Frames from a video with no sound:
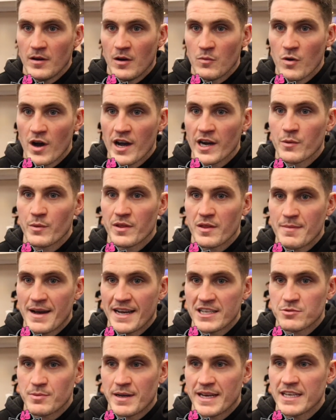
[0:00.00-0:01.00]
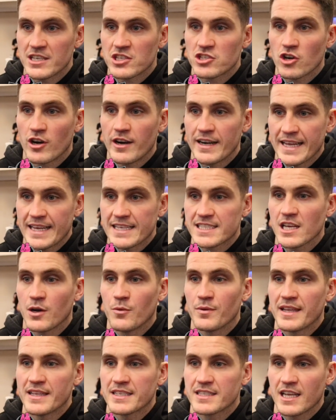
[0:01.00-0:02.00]
working with the matchmakers, trying to get
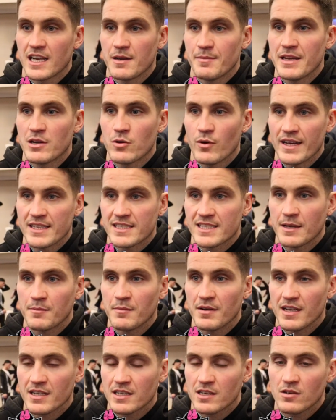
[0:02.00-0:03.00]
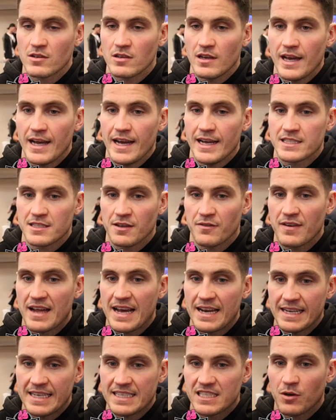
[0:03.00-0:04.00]
someone that's going to be quite similar to
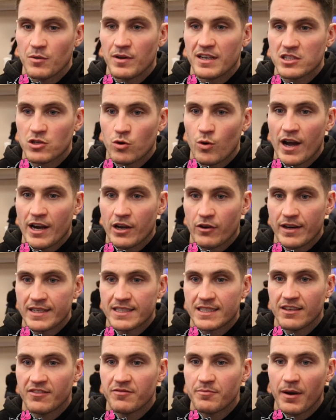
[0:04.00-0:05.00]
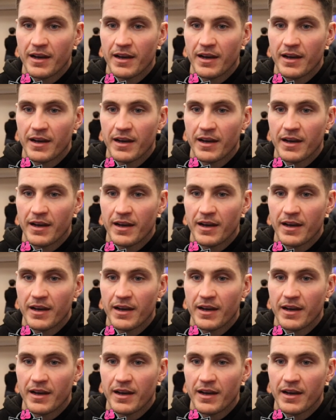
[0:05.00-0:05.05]
Flatley, someone that's quite aggressive.